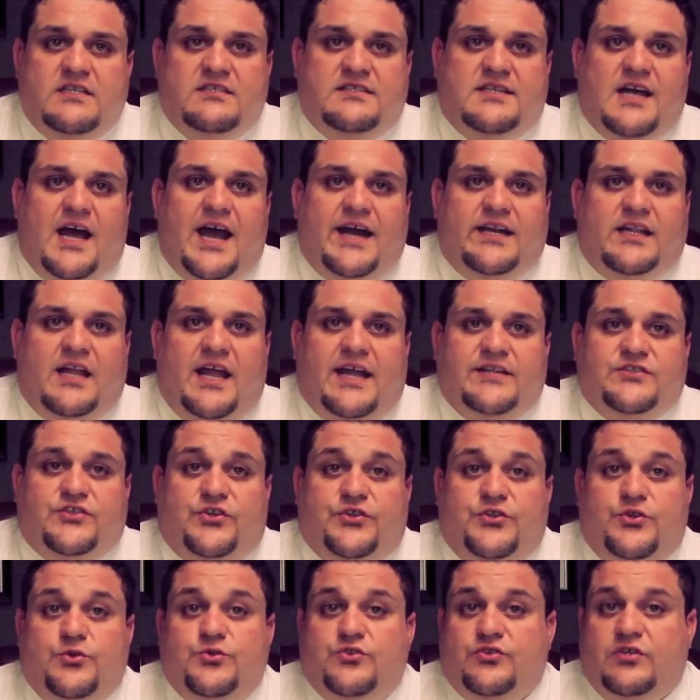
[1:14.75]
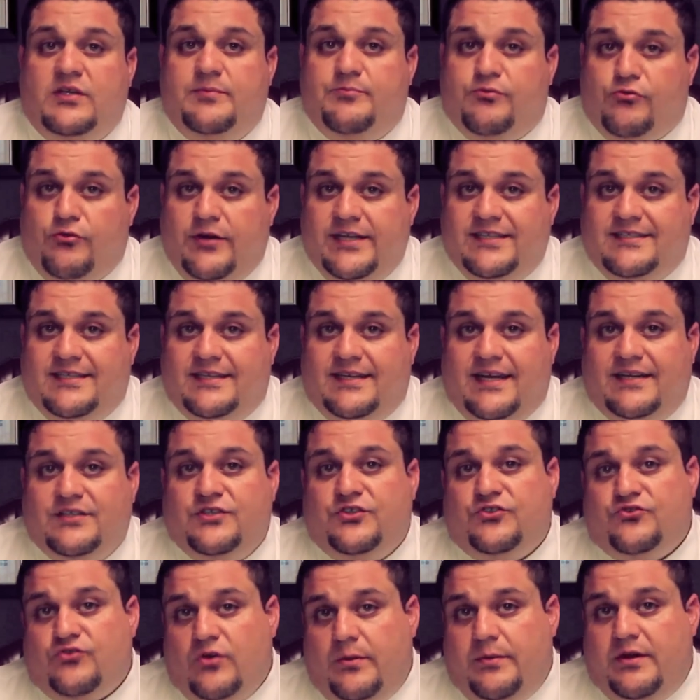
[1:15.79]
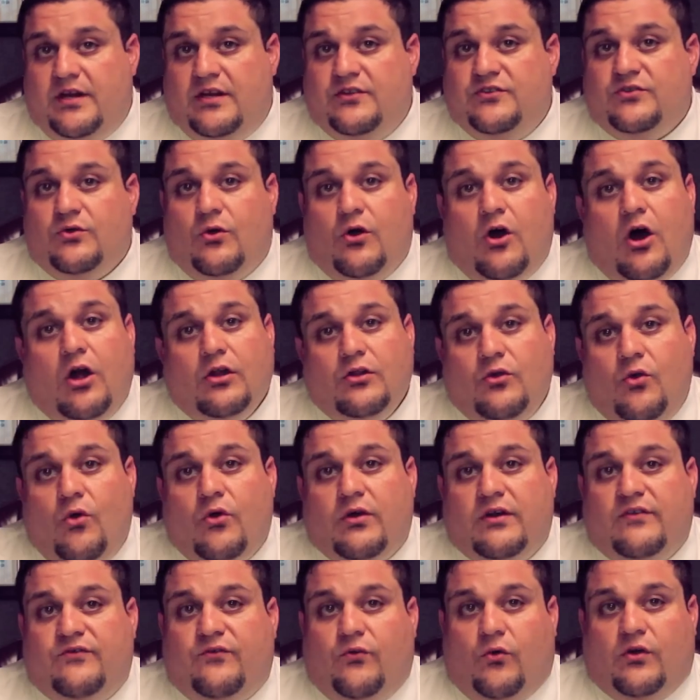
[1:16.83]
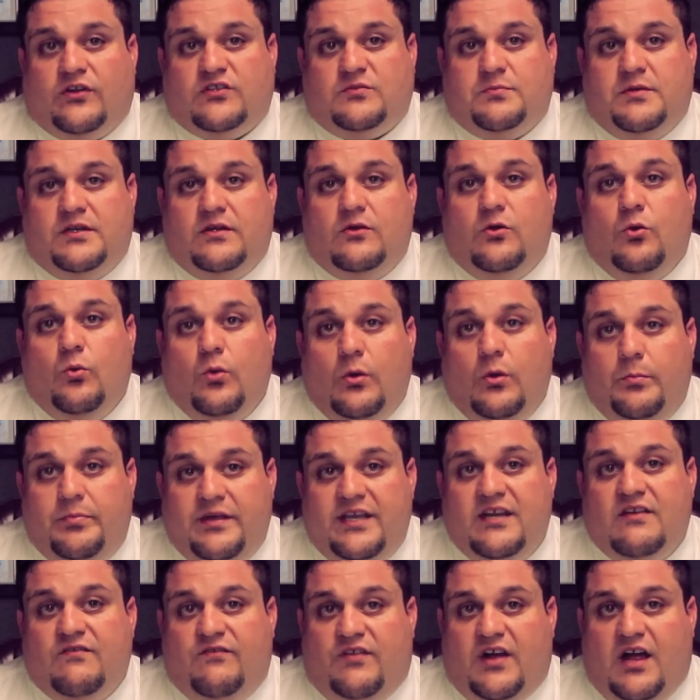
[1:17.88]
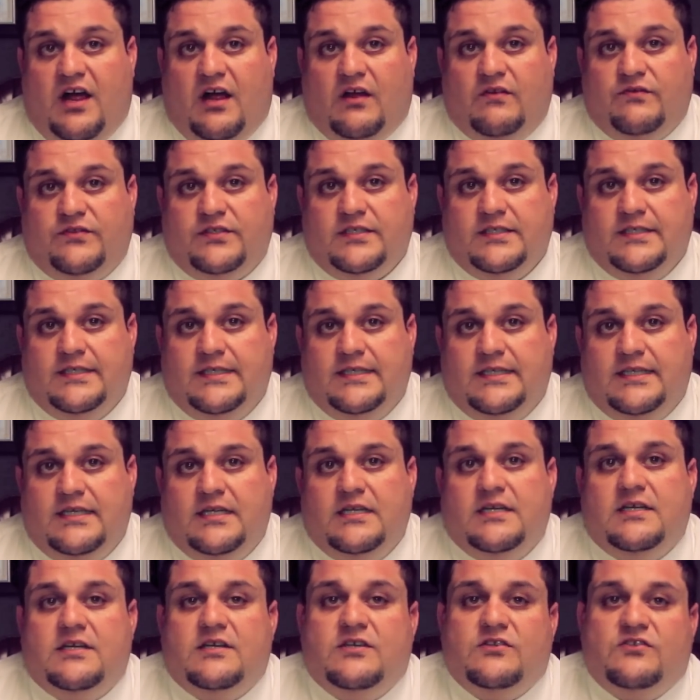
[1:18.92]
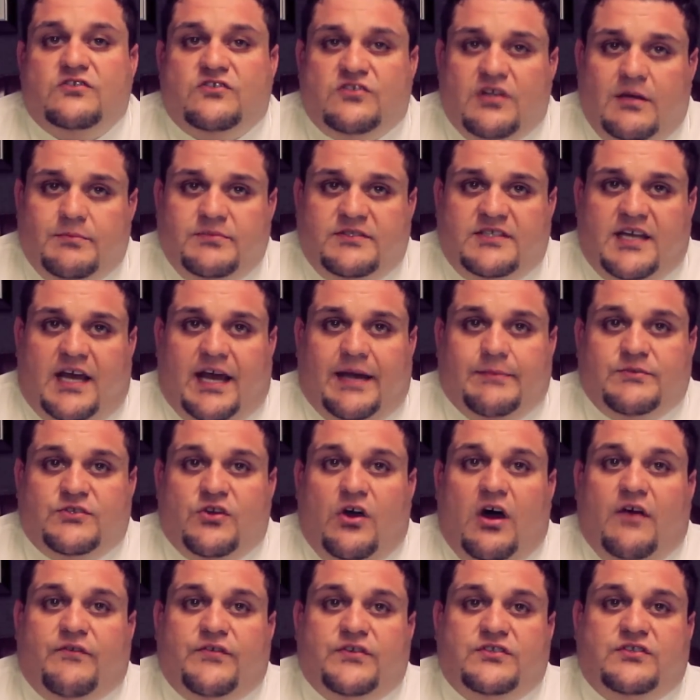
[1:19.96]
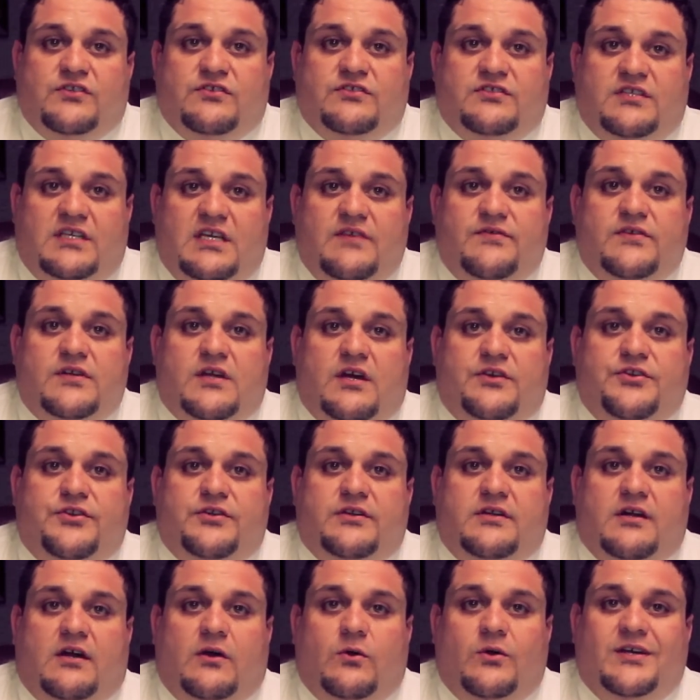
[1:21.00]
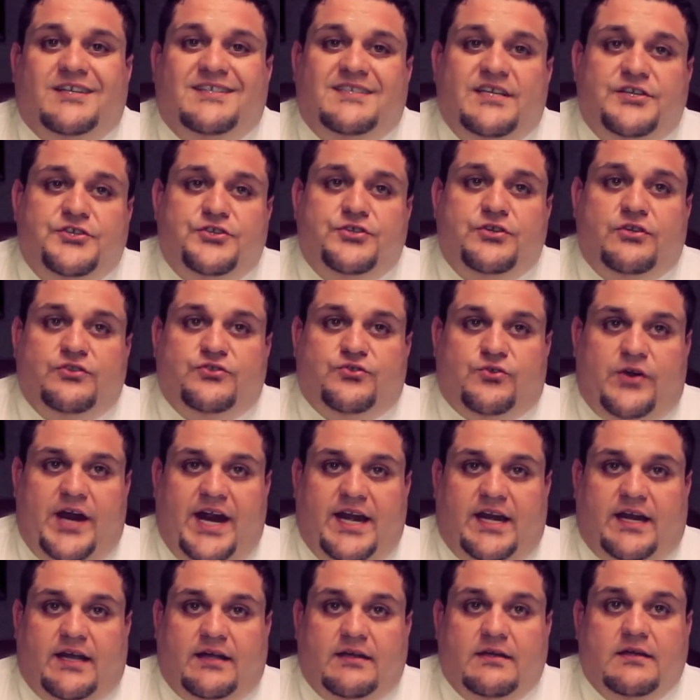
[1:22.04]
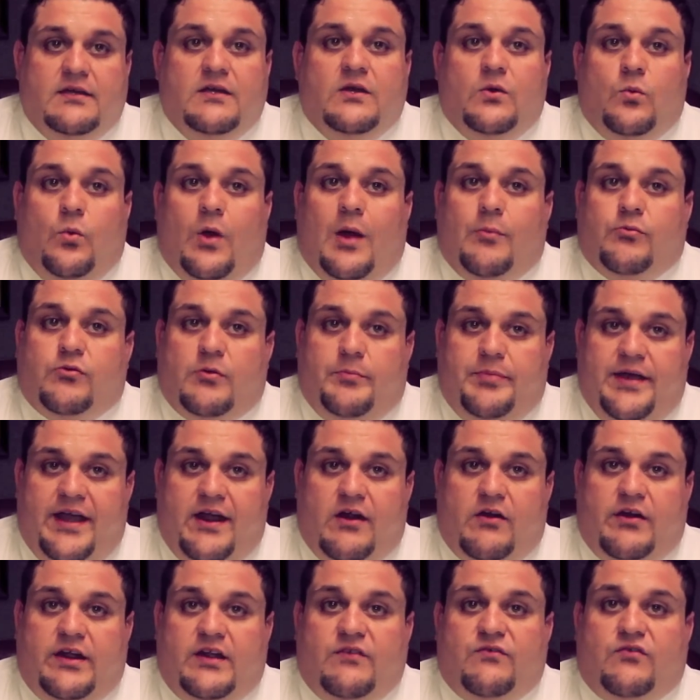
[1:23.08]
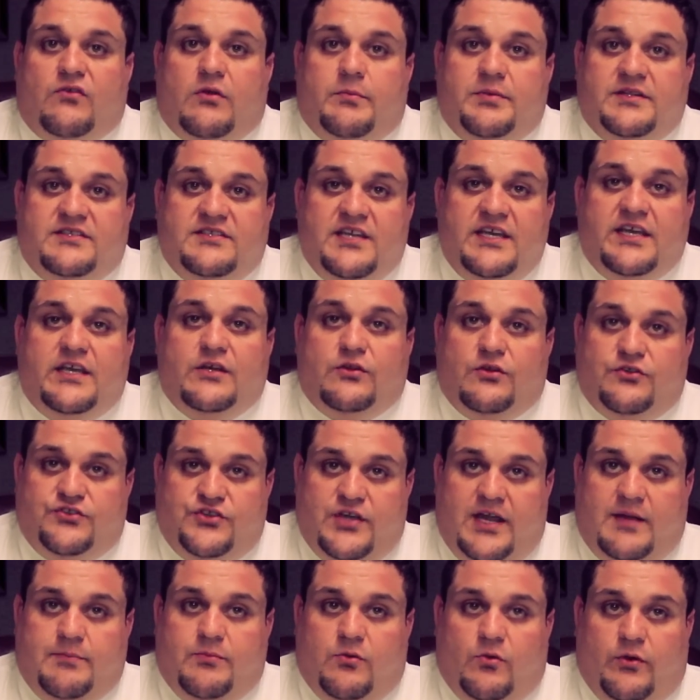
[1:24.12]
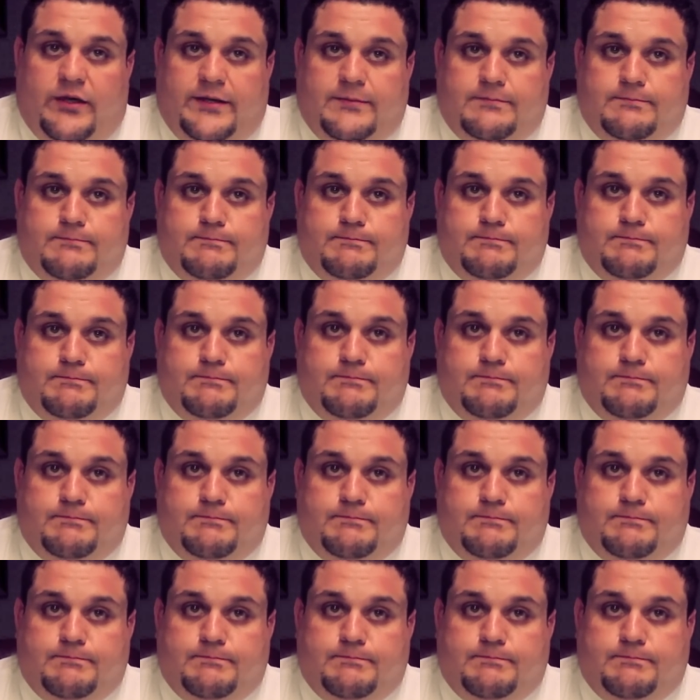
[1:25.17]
These guidelines are usually printed and distributed to all law enforcement who will be involved. Sometimes officers even undergo additional training while preparing for a particular checkpoint.